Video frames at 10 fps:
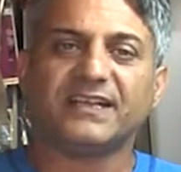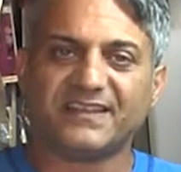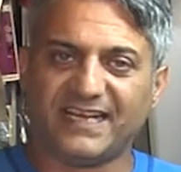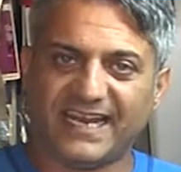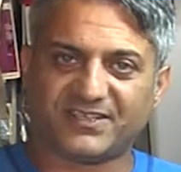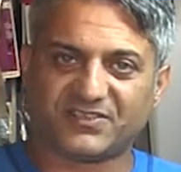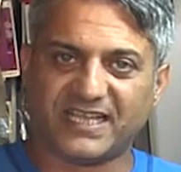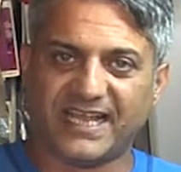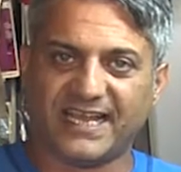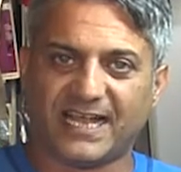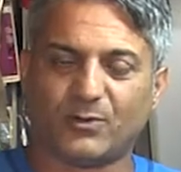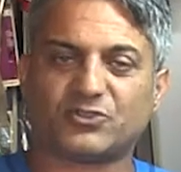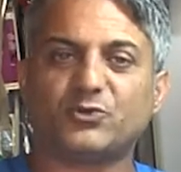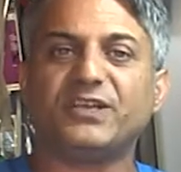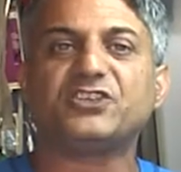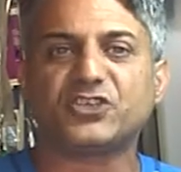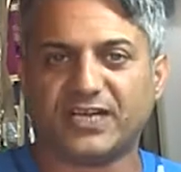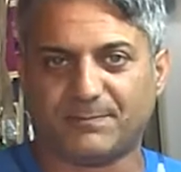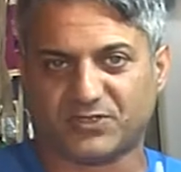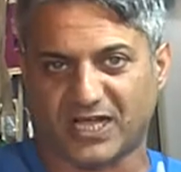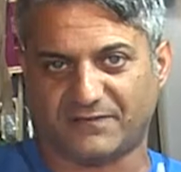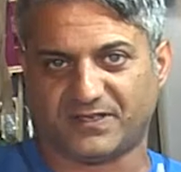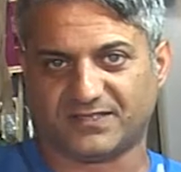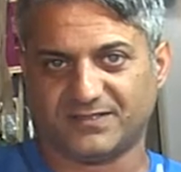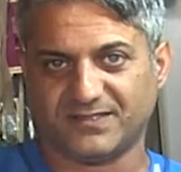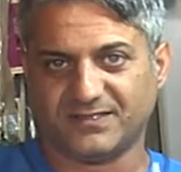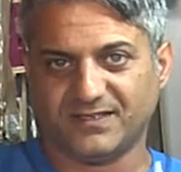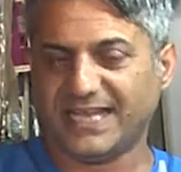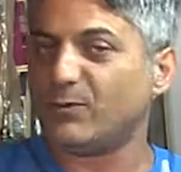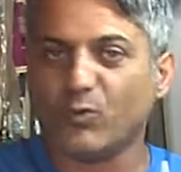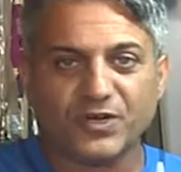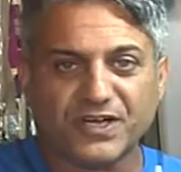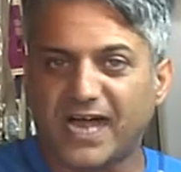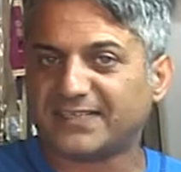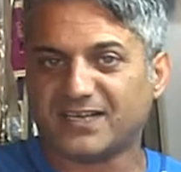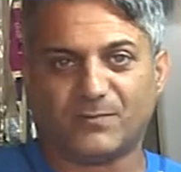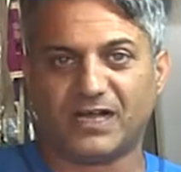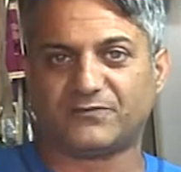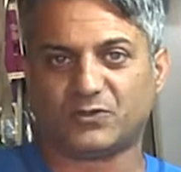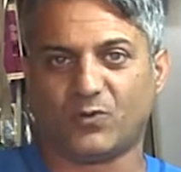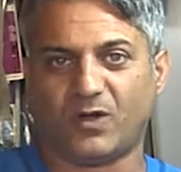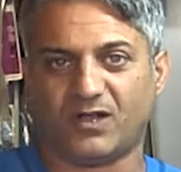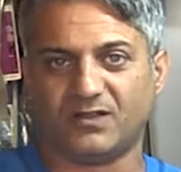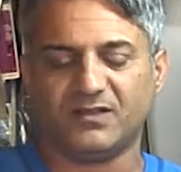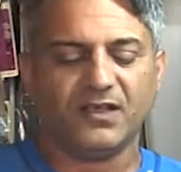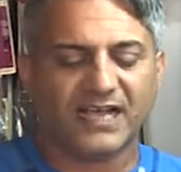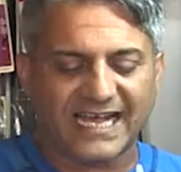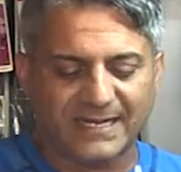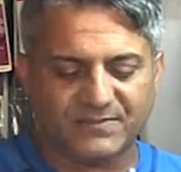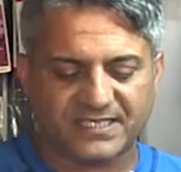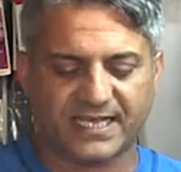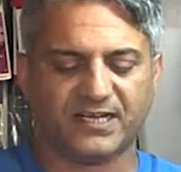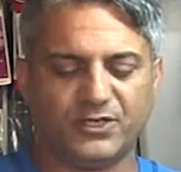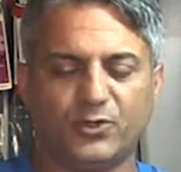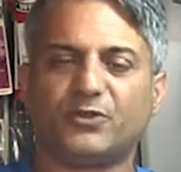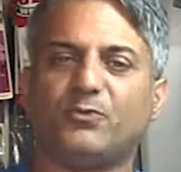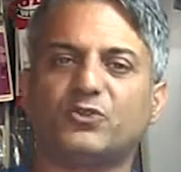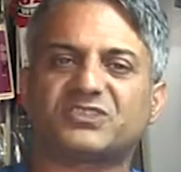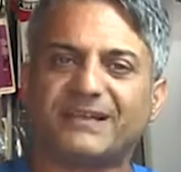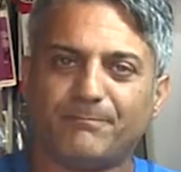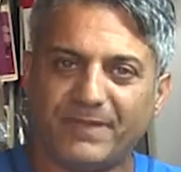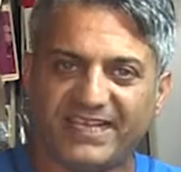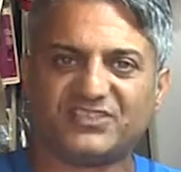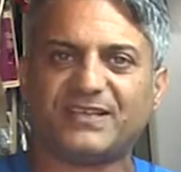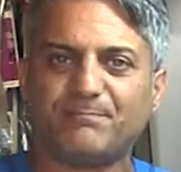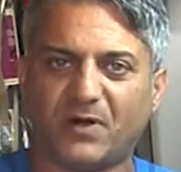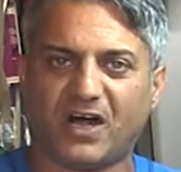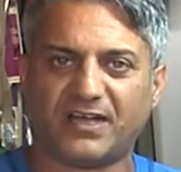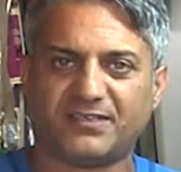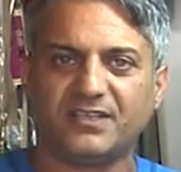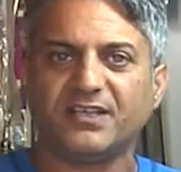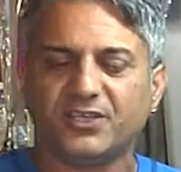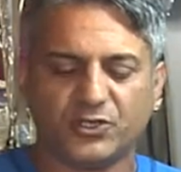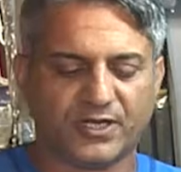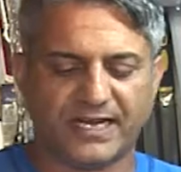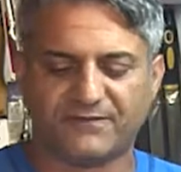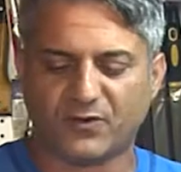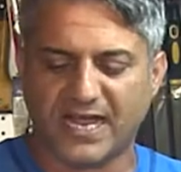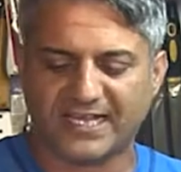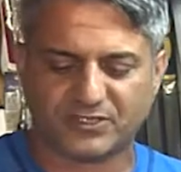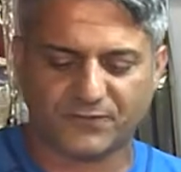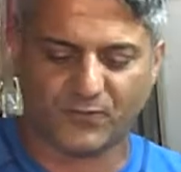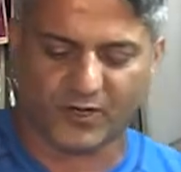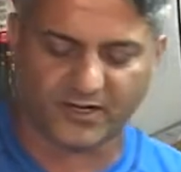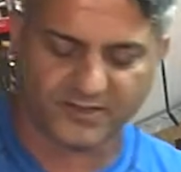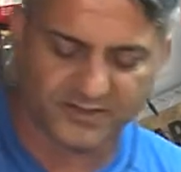The next day I was doing chin-ups off it. It would not come off the wall. I'm telling you, the most amazing bond you could ever ask for.